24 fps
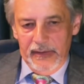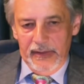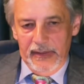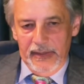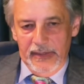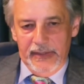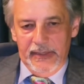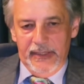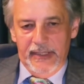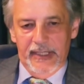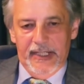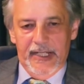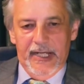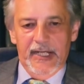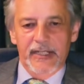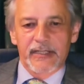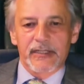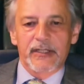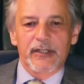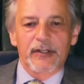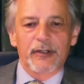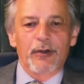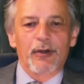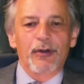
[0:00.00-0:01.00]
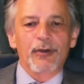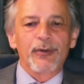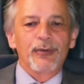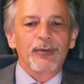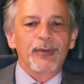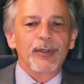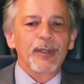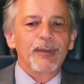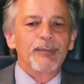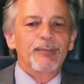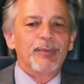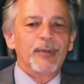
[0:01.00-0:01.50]
It creates an
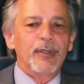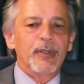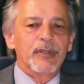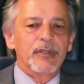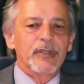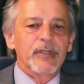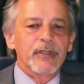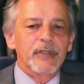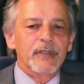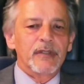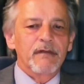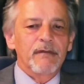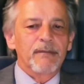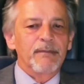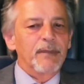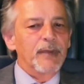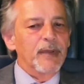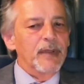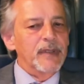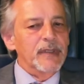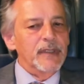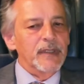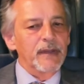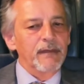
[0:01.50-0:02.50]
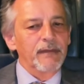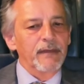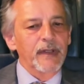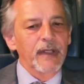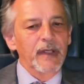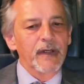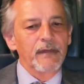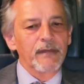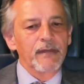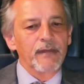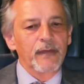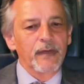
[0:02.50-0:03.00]
ongoing process of positive
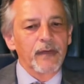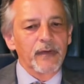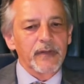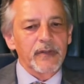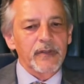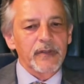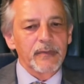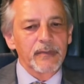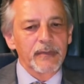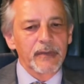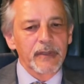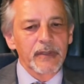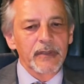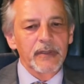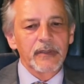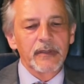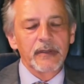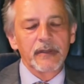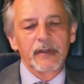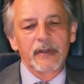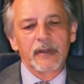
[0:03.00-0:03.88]
reinforcement.